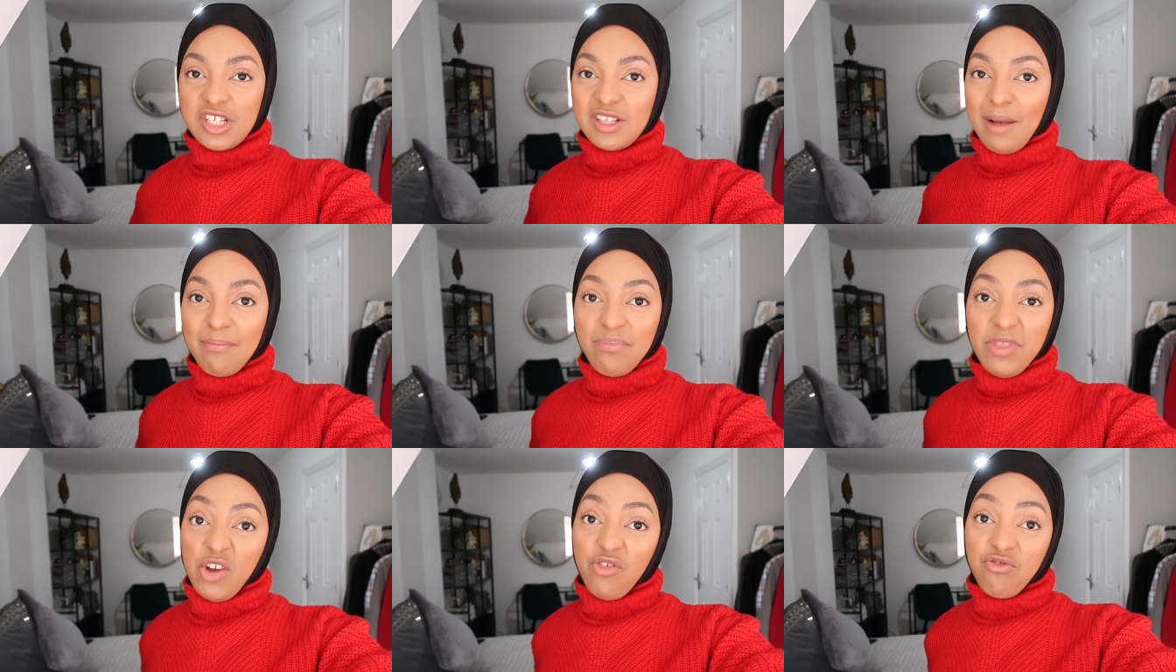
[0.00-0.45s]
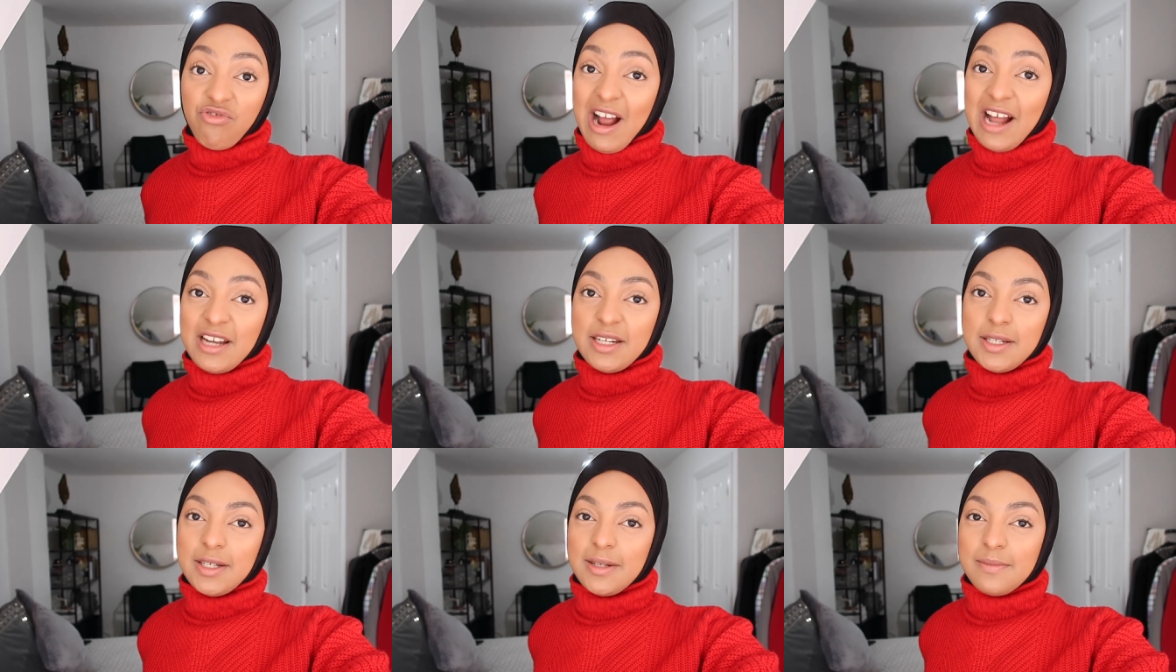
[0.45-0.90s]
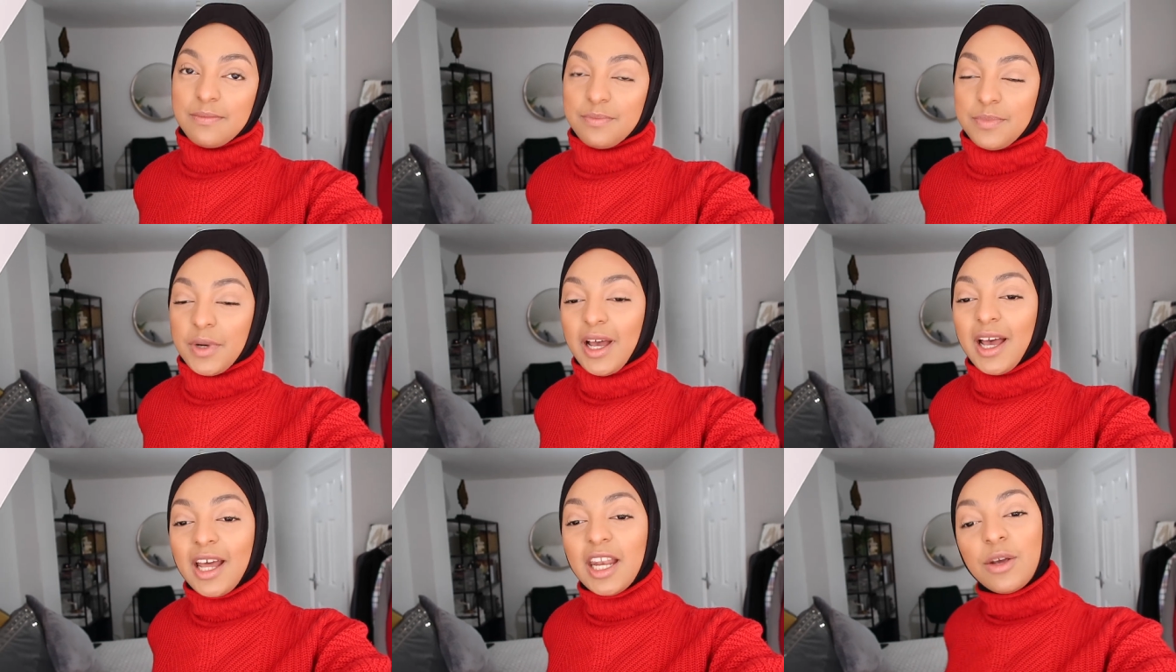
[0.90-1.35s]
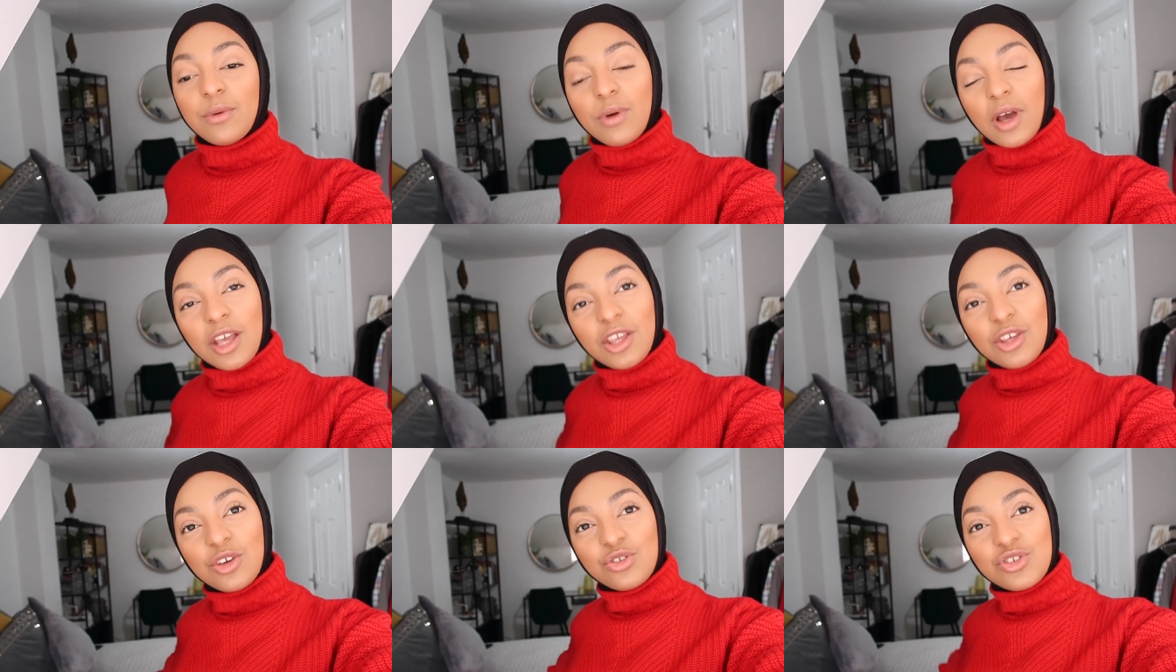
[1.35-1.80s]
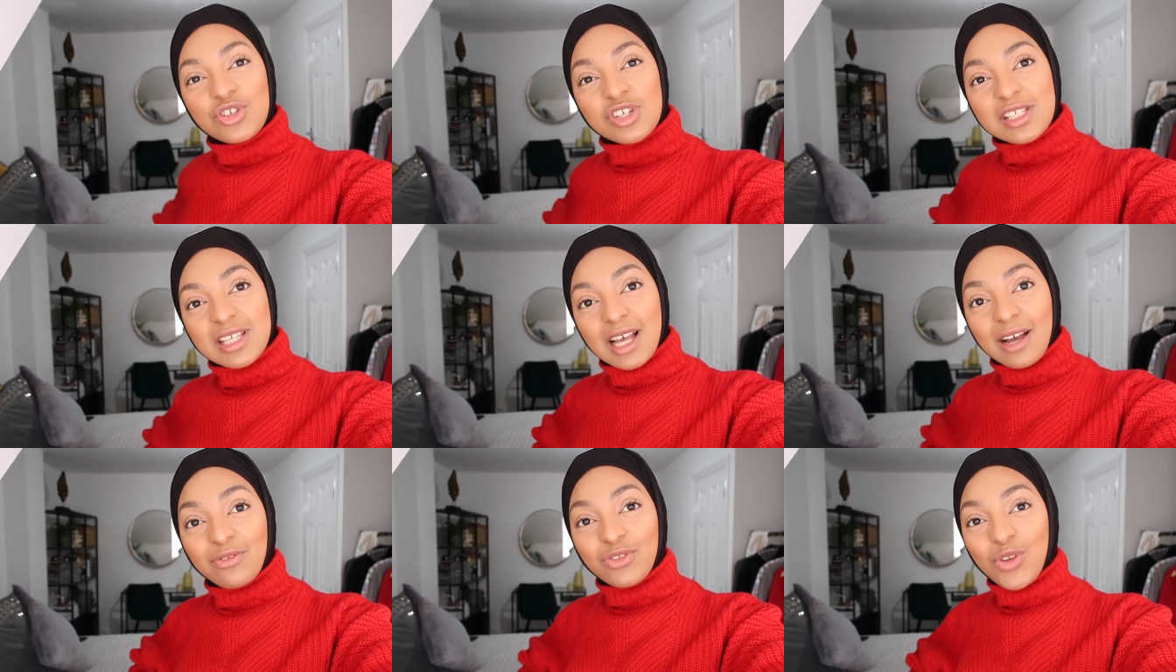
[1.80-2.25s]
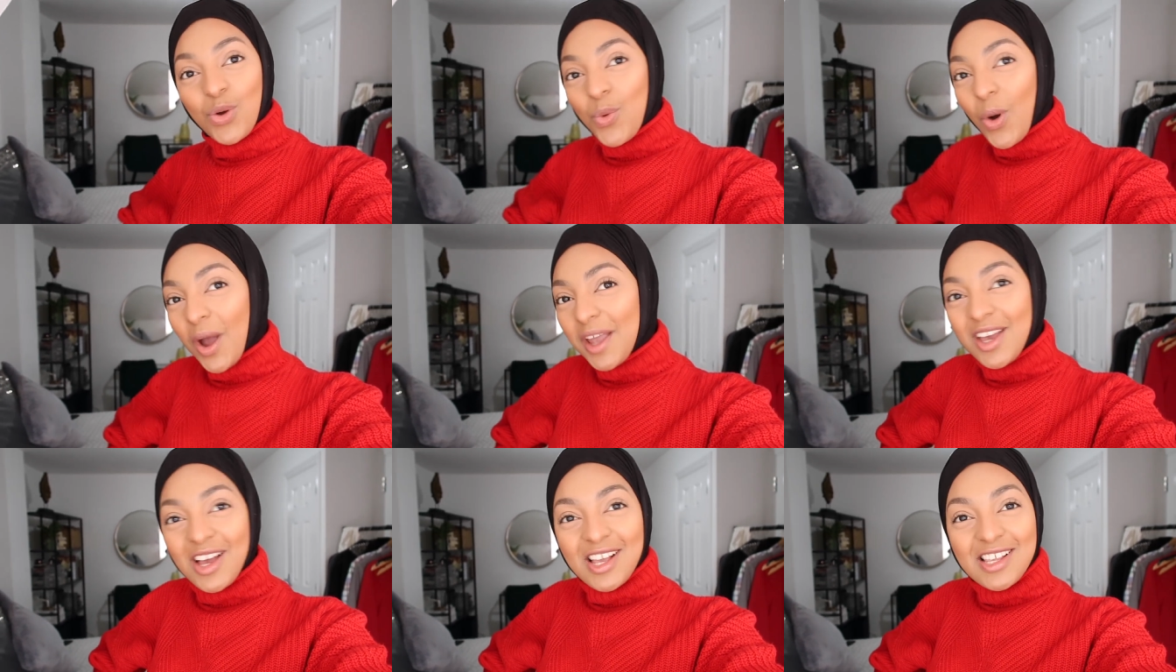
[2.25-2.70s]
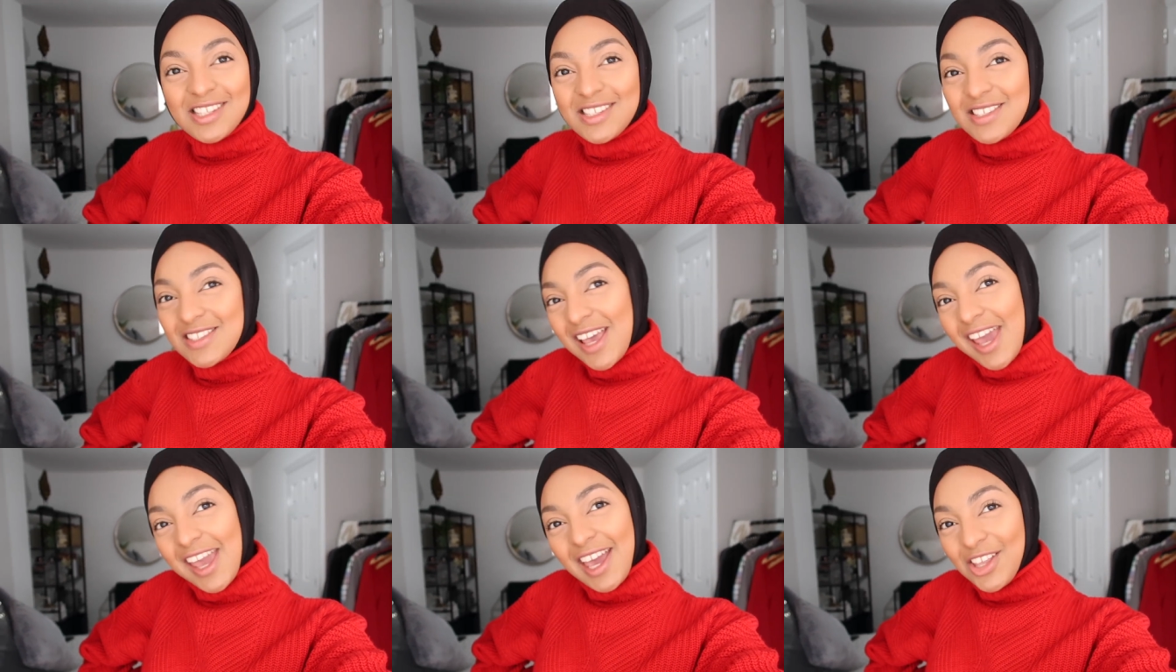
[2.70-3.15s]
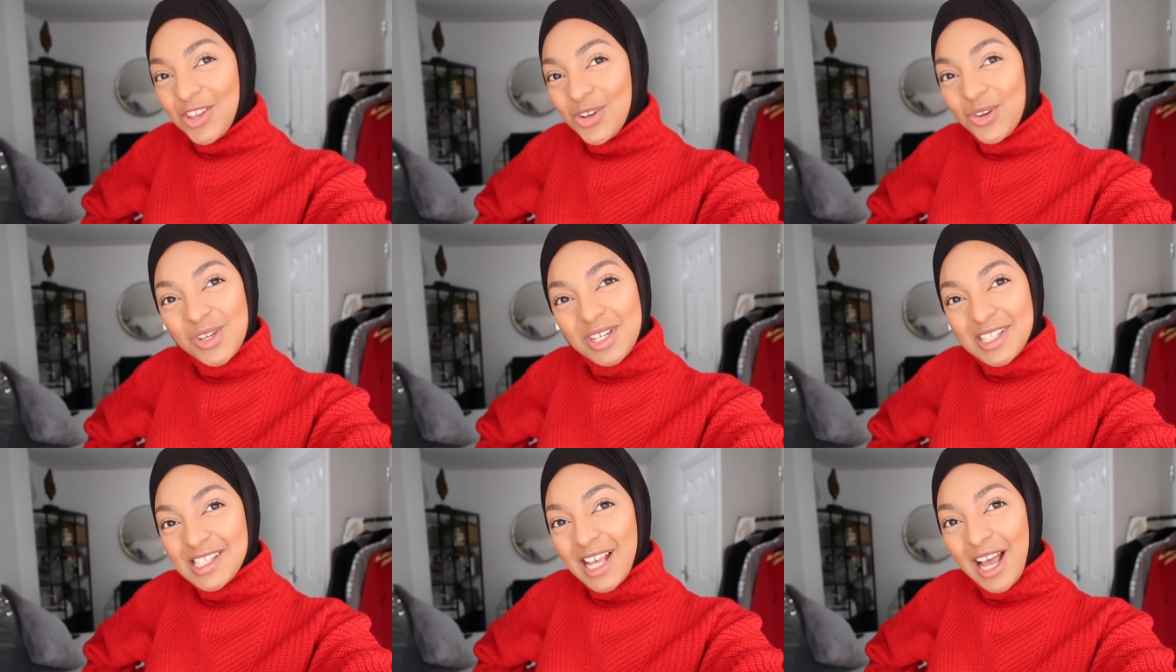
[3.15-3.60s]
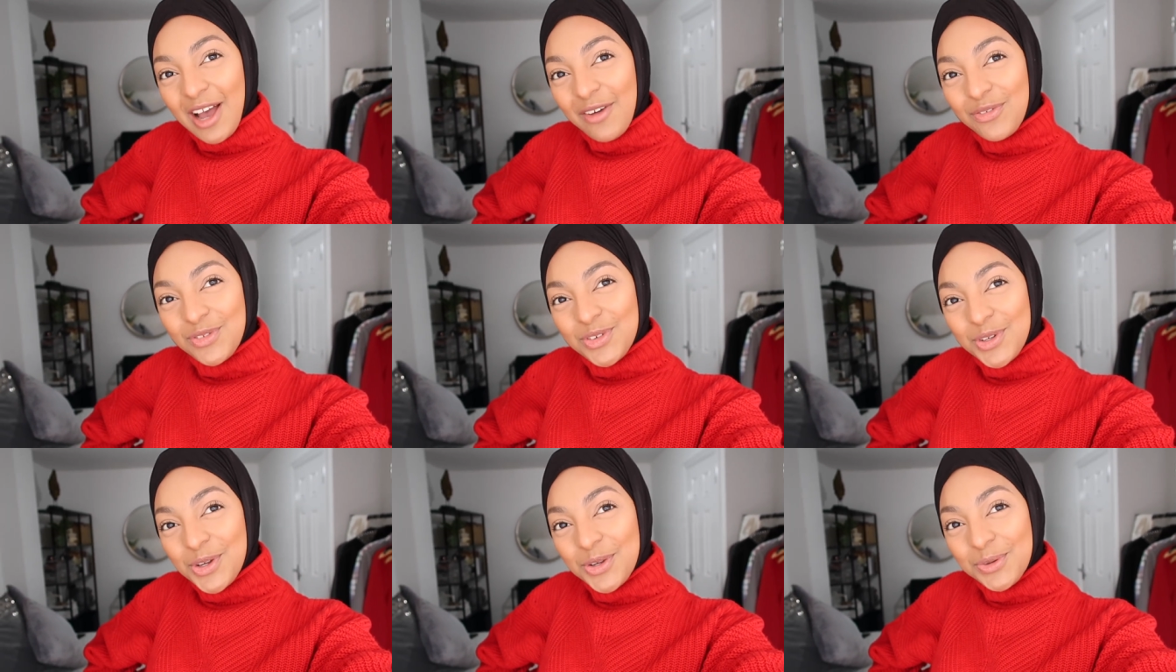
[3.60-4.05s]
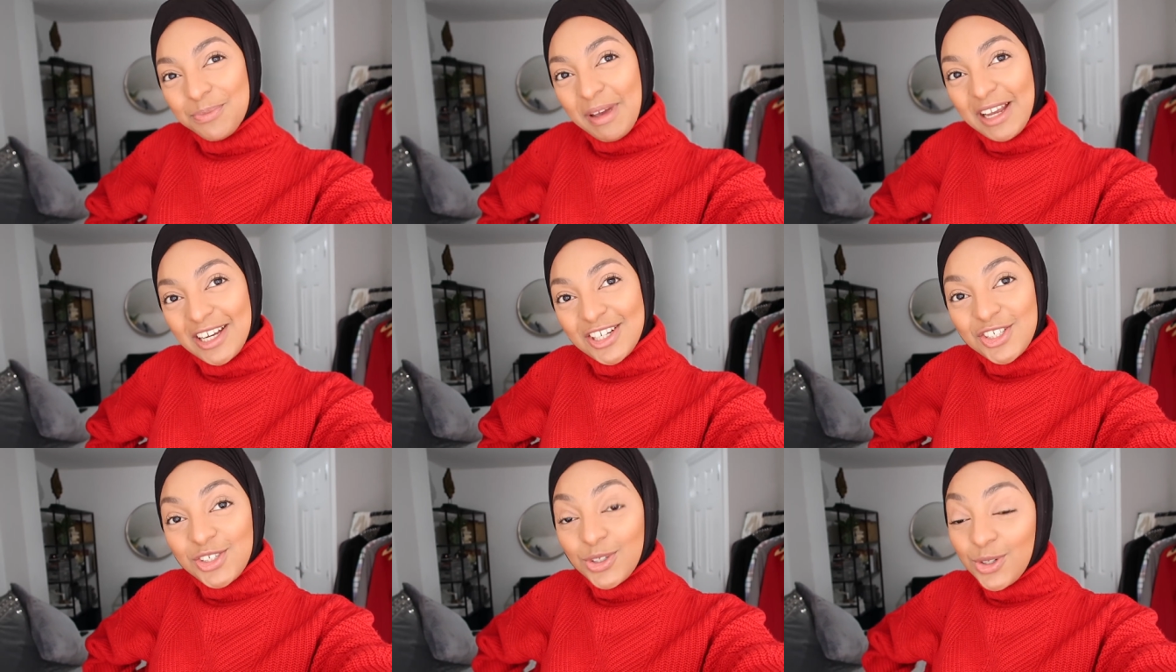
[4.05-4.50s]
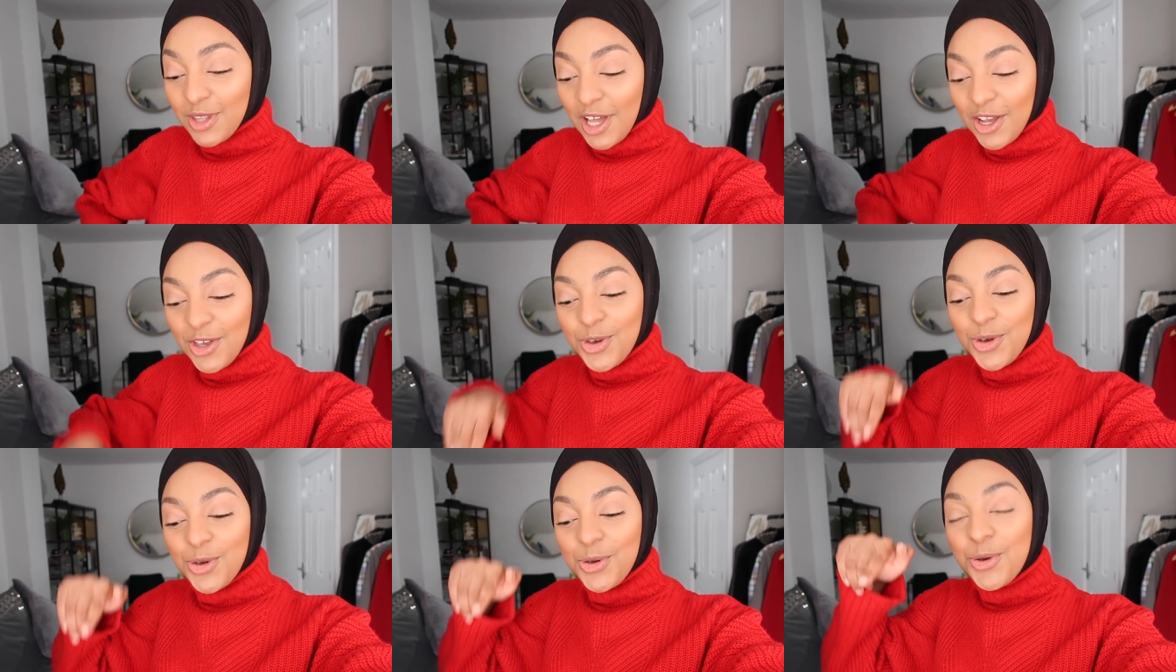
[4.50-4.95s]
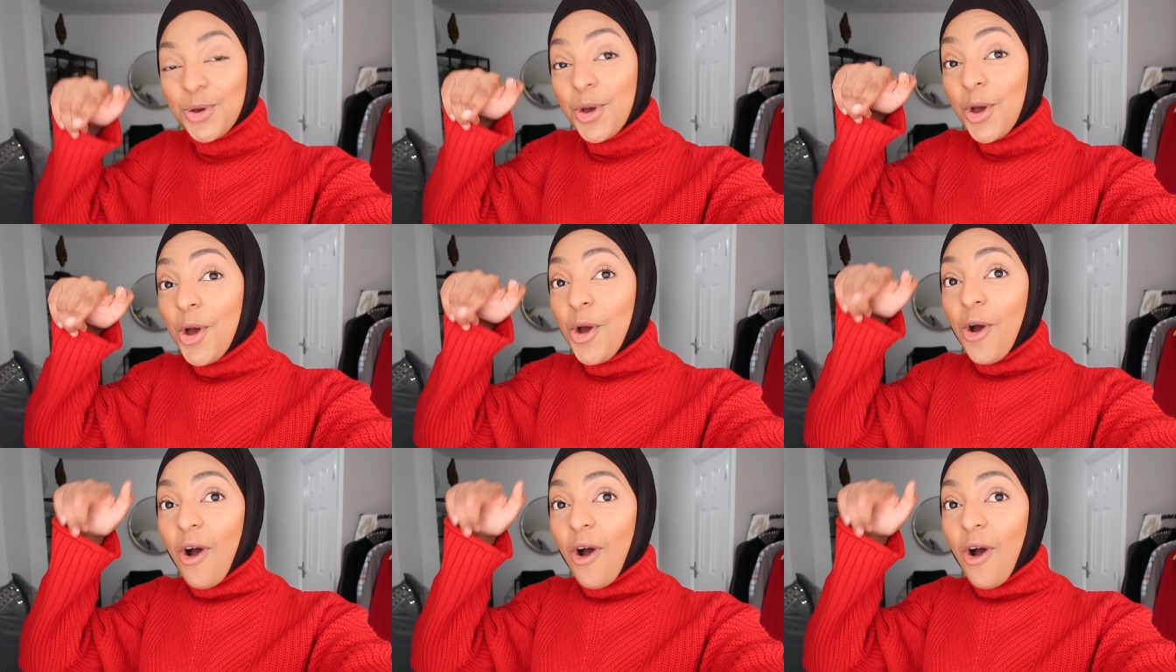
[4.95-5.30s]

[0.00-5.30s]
just something random. But anyway, you just have to wait and see, and you just have to make sure that you